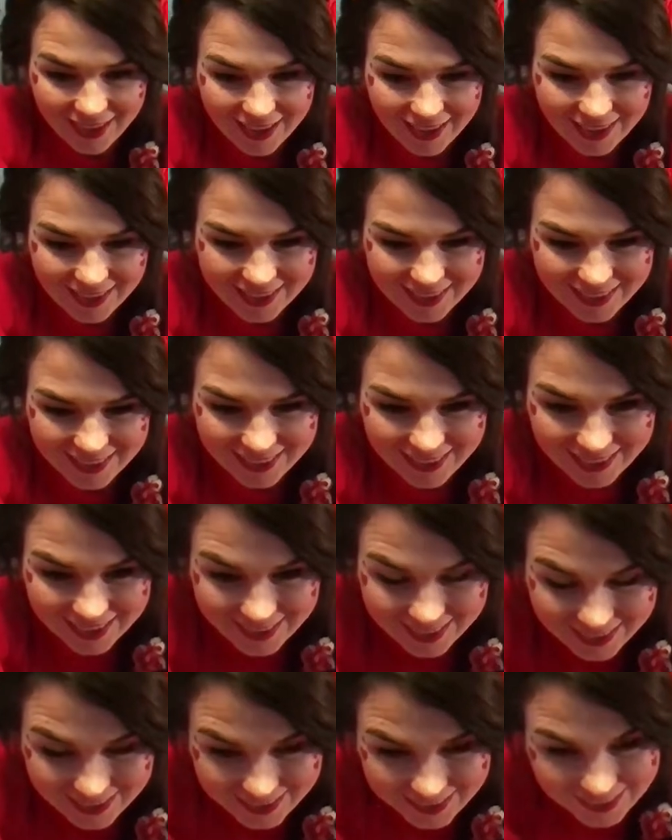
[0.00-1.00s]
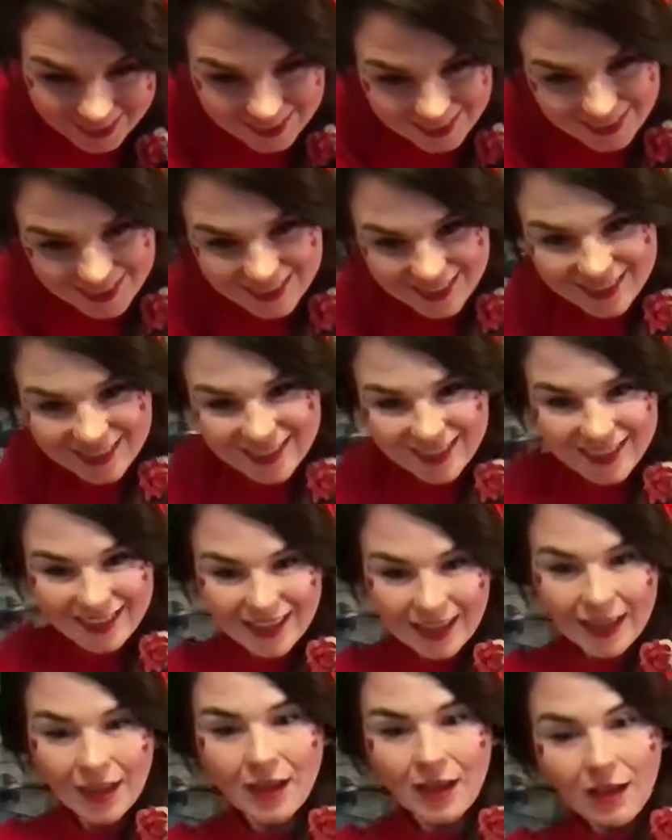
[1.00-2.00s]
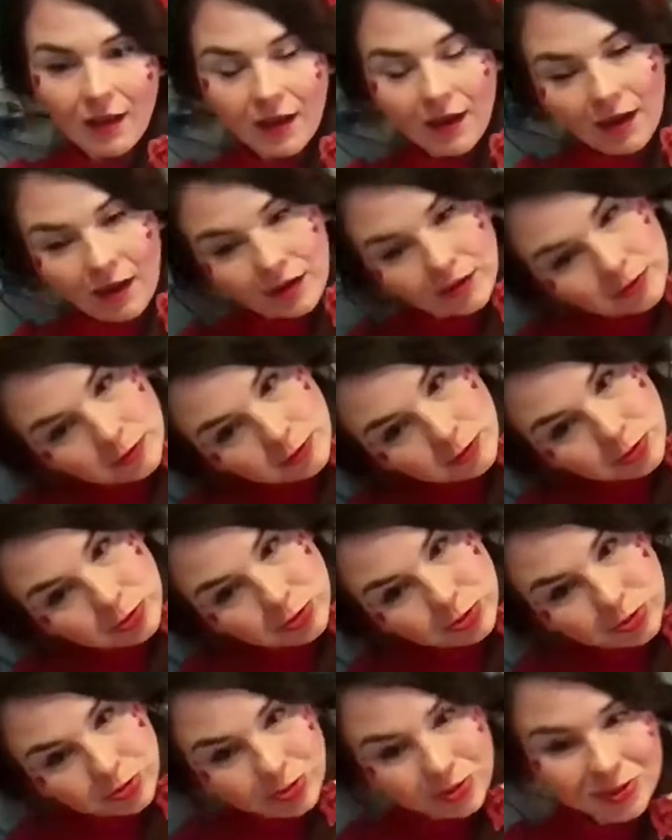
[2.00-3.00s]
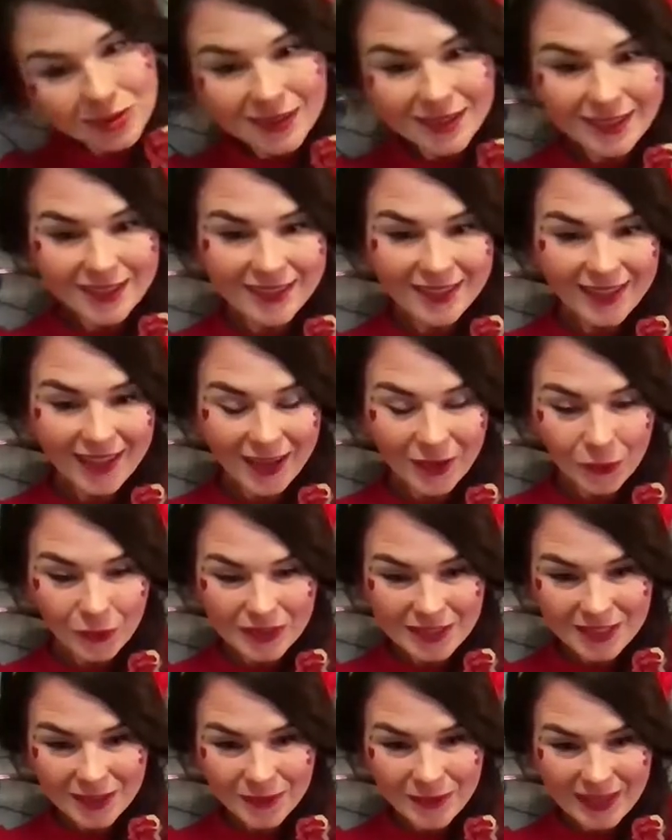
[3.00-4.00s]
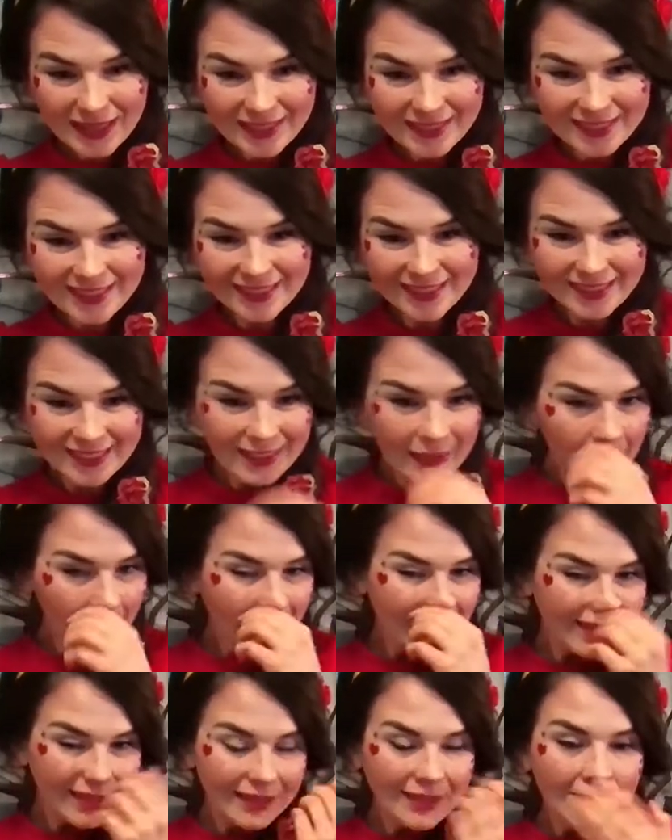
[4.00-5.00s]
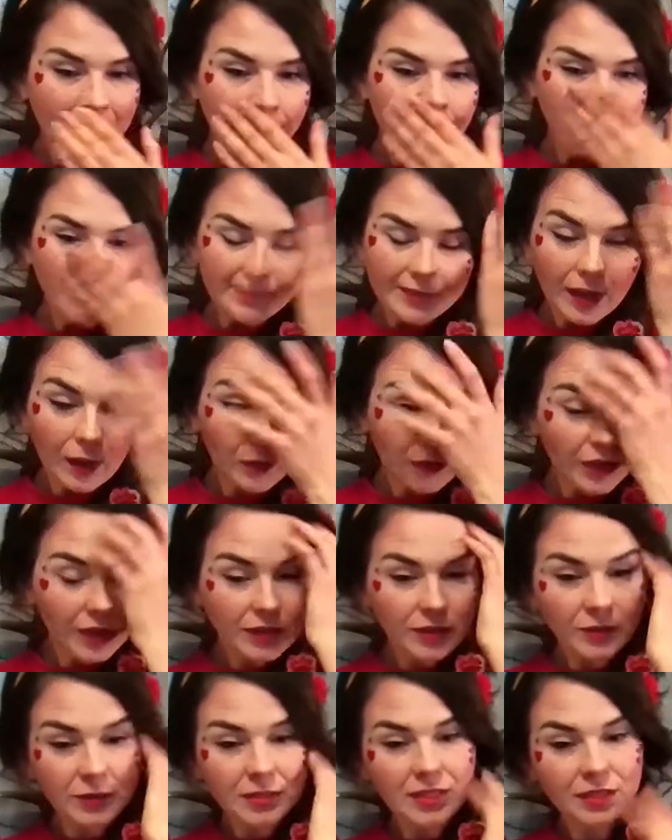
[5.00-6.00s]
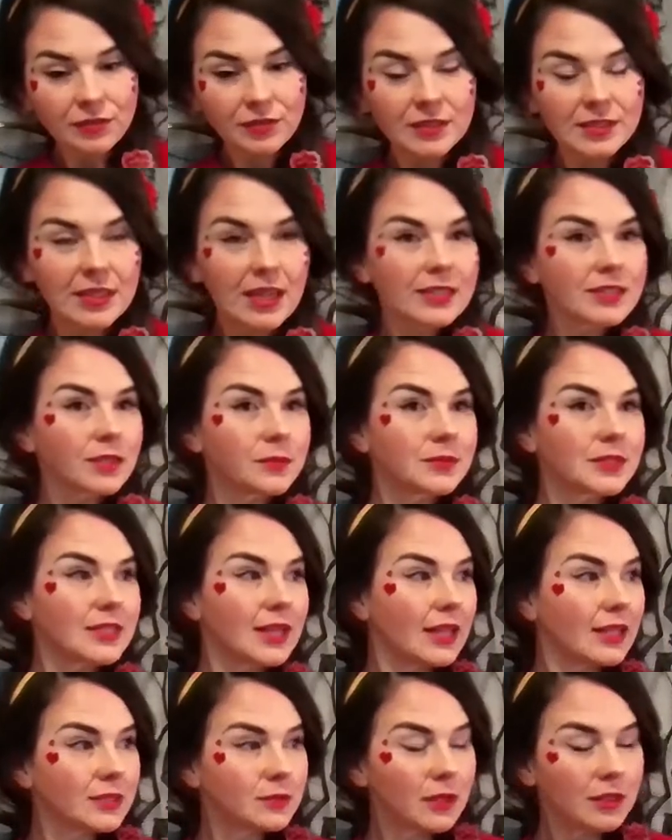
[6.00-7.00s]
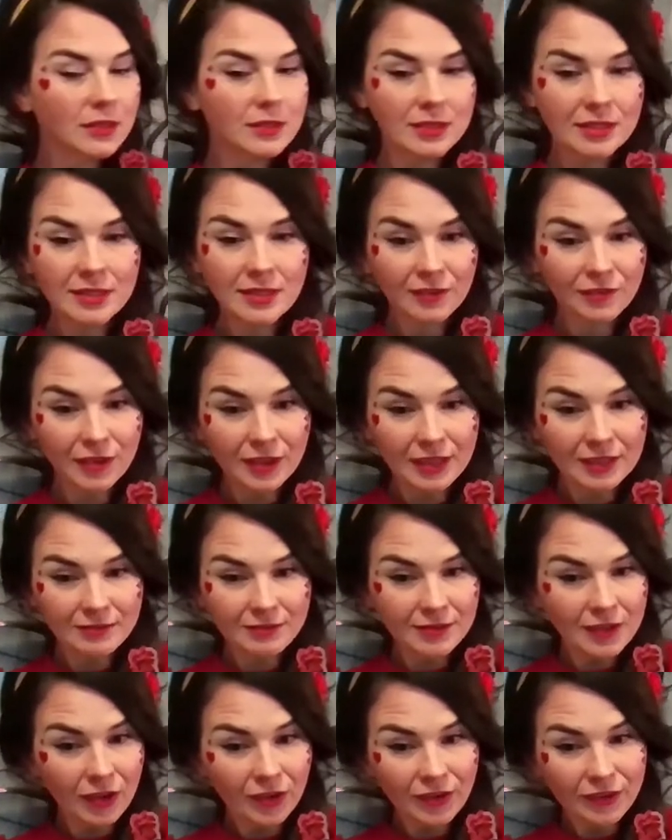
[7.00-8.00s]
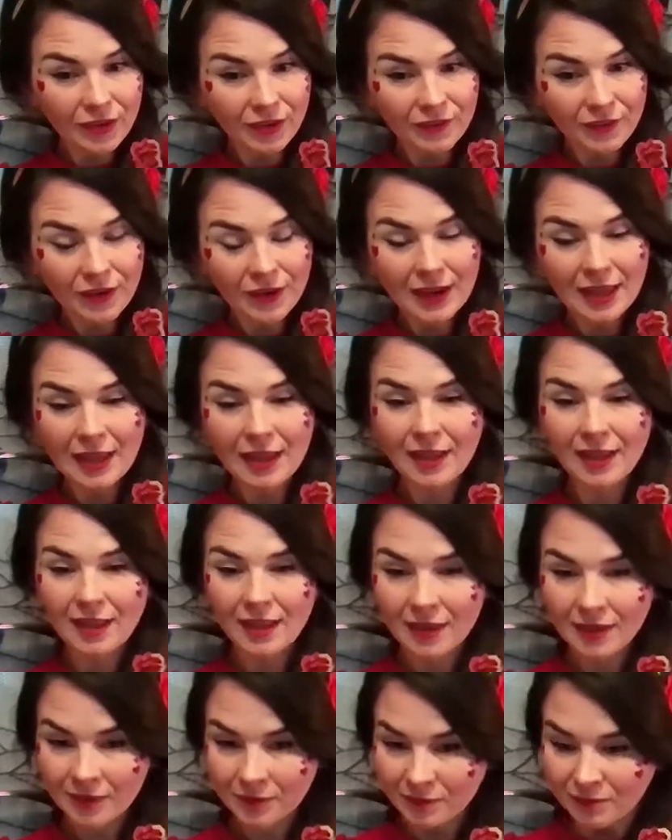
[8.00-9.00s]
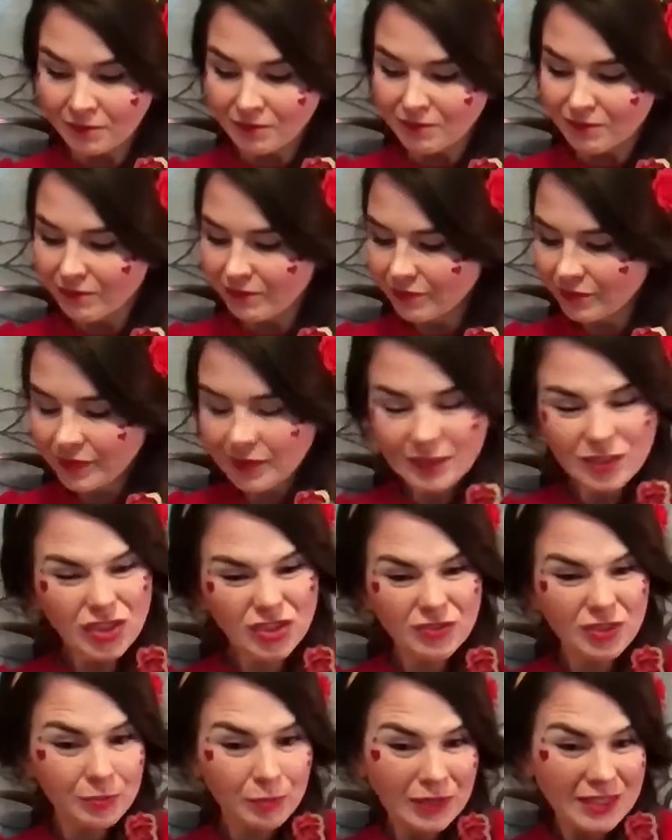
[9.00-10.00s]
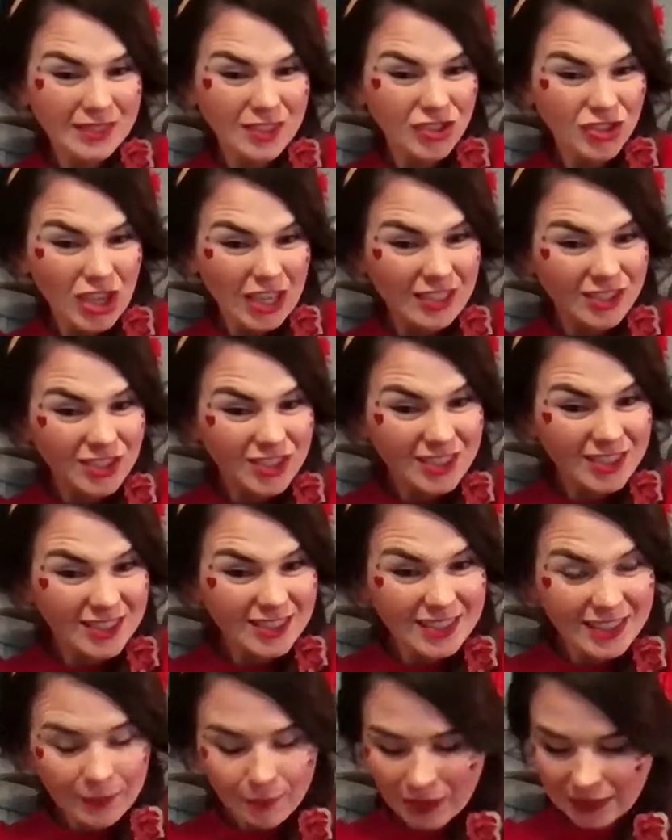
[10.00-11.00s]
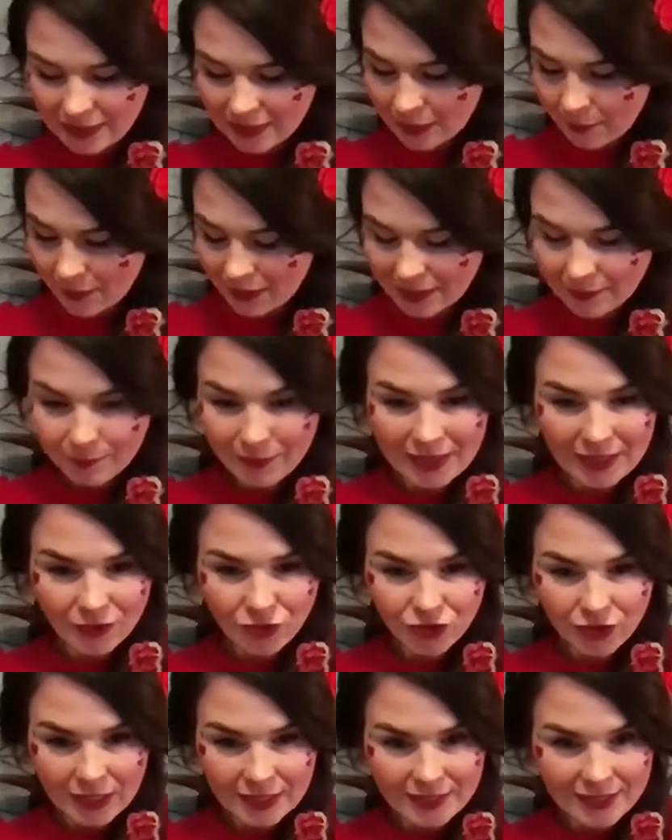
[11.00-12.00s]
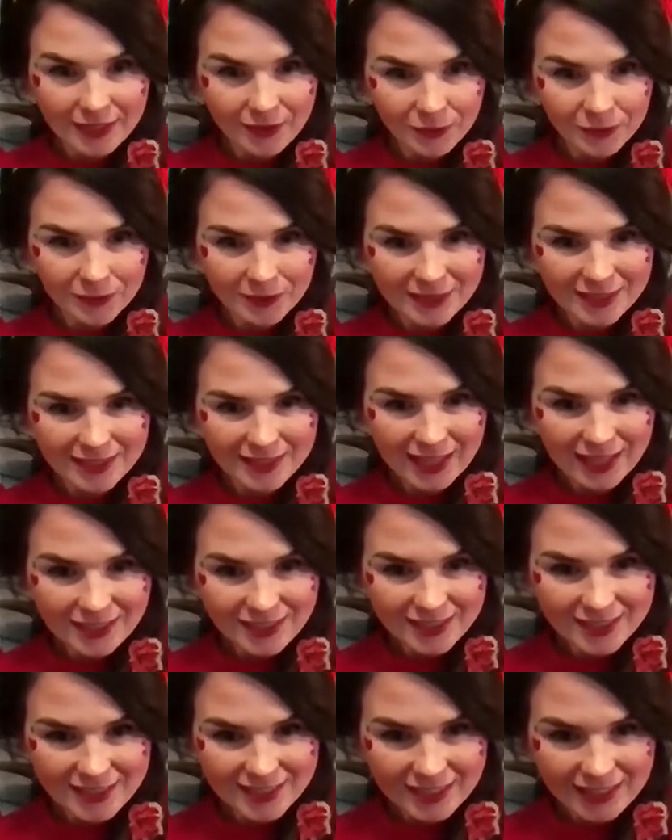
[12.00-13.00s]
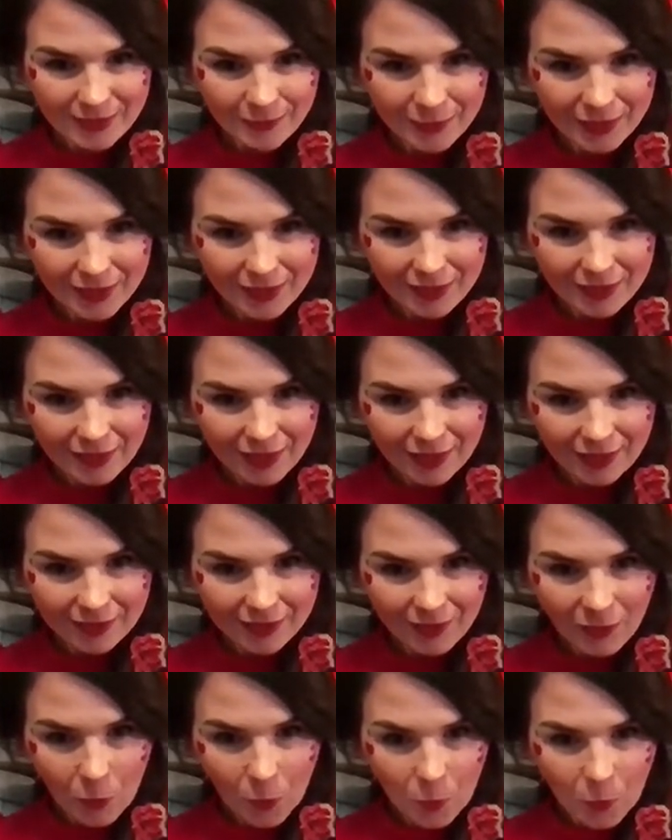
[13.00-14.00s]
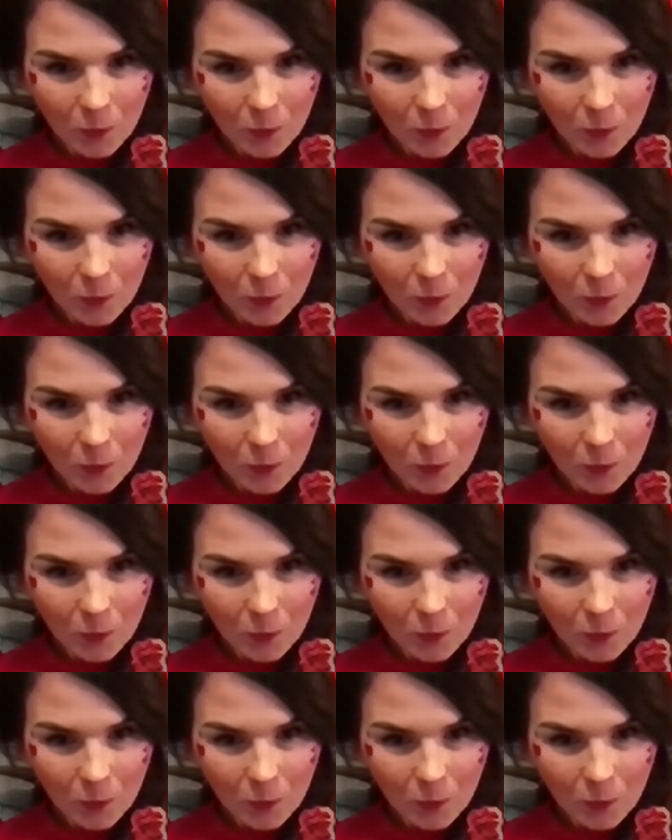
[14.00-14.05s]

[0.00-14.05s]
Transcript: Hi, guys. Oof, how we doing? Oh, I thought I'd do a different setup today as well because it's not very, no, not very, uh, just brings the changes, doesn't it? Makes it a bit, a bit interesting. to just catch a sneak peek then.